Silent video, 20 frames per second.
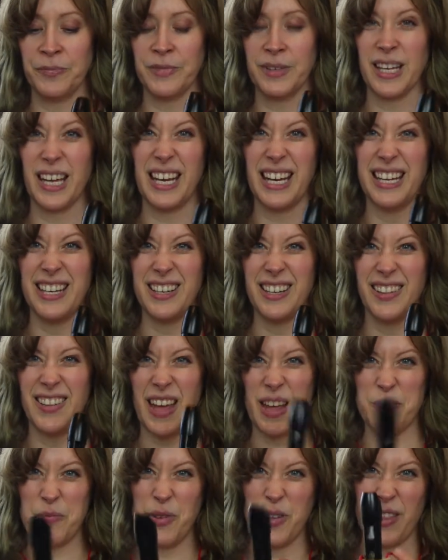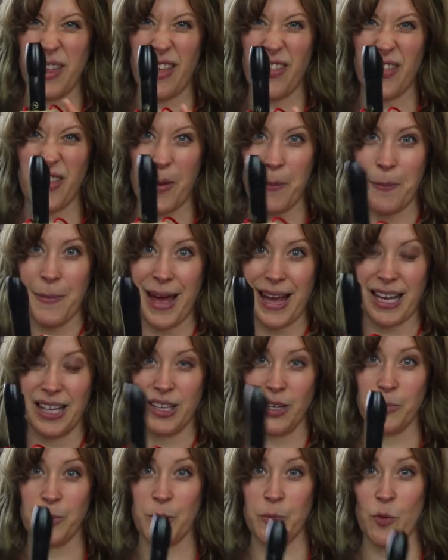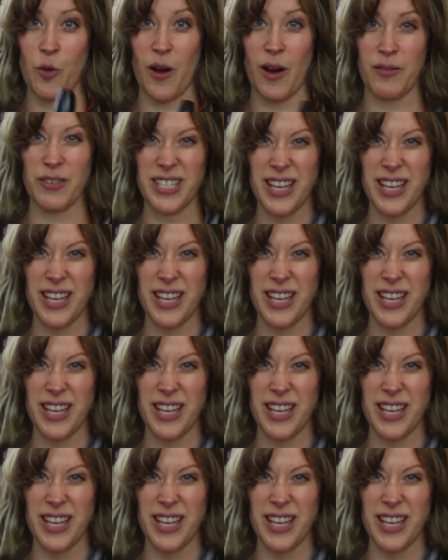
Gotta end on that, pull that thumb back a little bit more. I was